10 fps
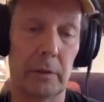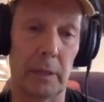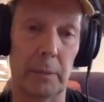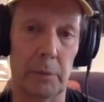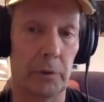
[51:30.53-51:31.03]
And
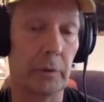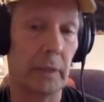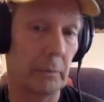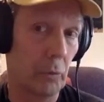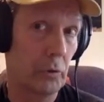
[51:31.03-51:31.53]
I'm sure
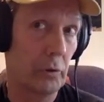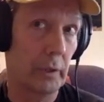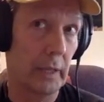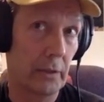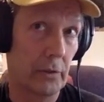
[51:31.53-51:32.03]
that most
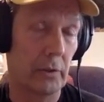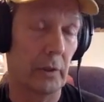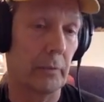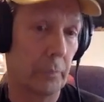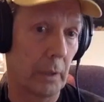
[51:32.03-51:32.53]
of that
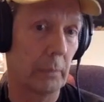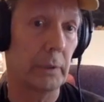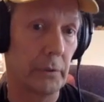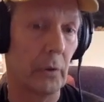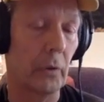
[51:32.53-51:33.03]
stuff
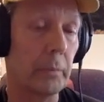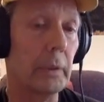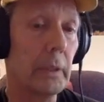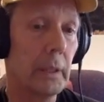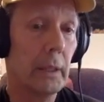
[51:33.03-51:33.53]
probably is
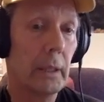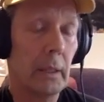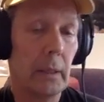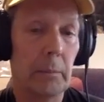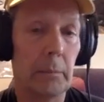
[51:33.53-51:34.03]
open.
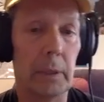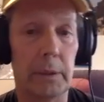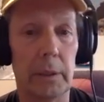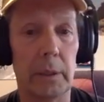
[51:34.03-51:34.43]
But